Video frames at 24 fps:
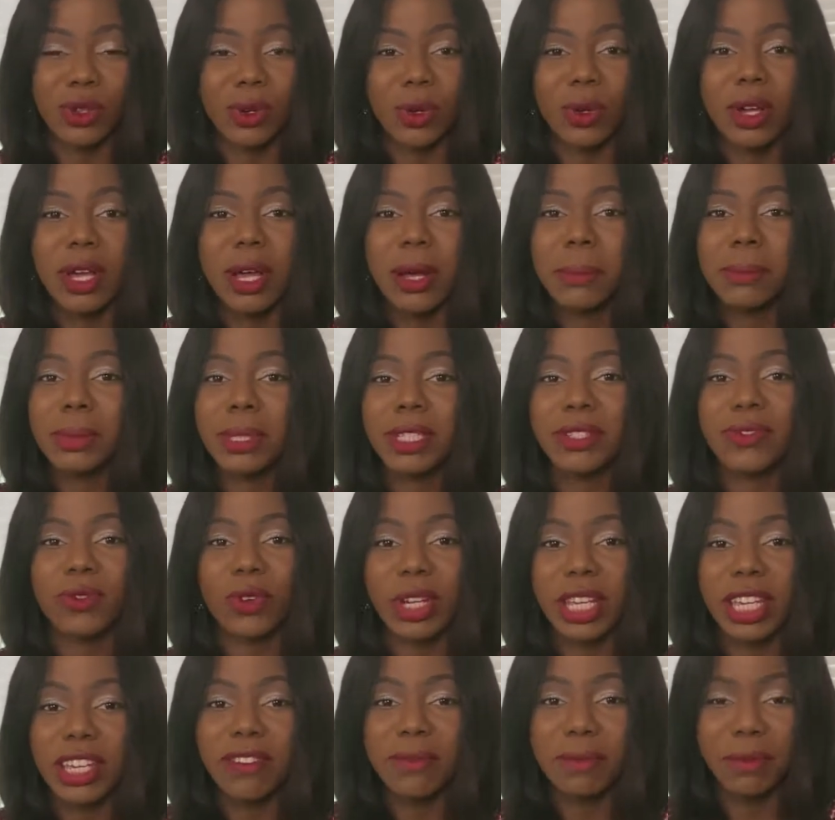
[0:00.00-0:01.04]
So please
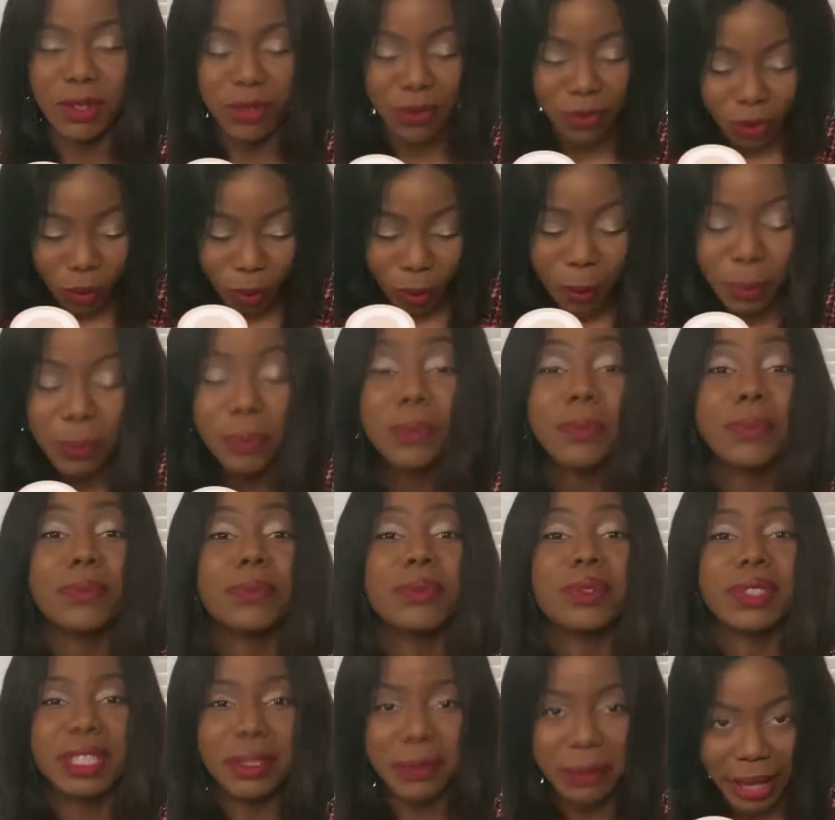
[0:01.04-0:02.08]
forgive me for
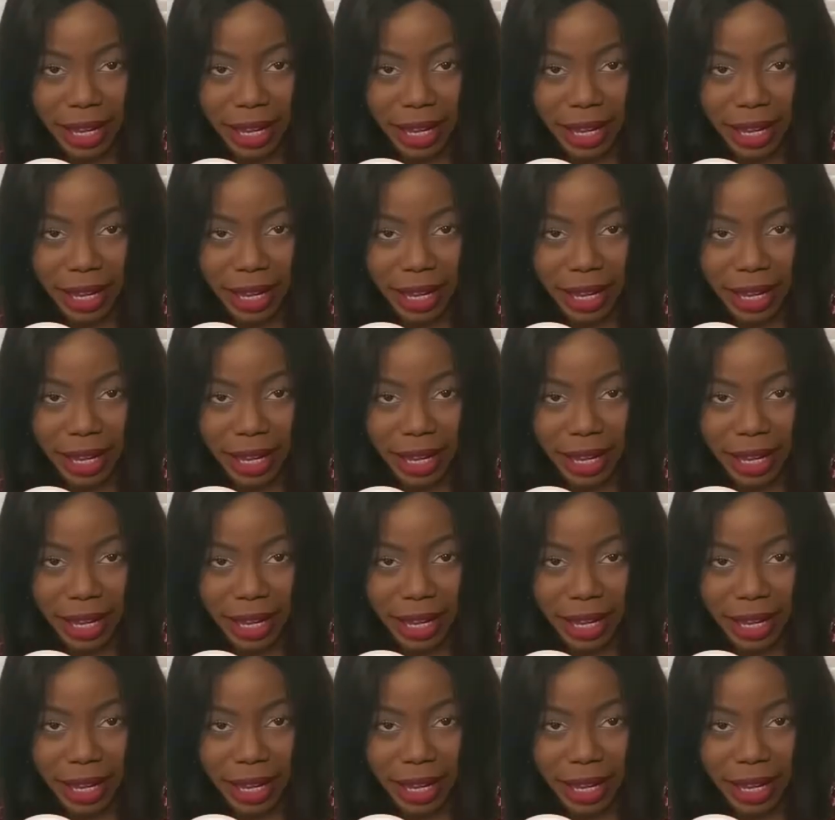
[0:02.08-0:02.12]
putting